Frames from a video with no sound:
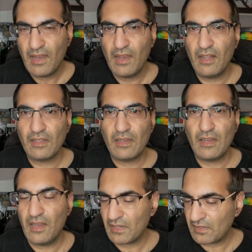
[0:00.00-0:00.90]

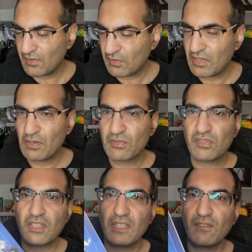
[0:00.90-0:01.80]
I'll get to those.
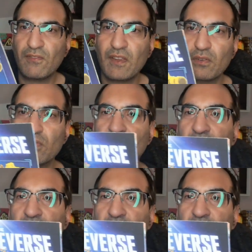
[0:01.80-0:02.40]
Here's the figures that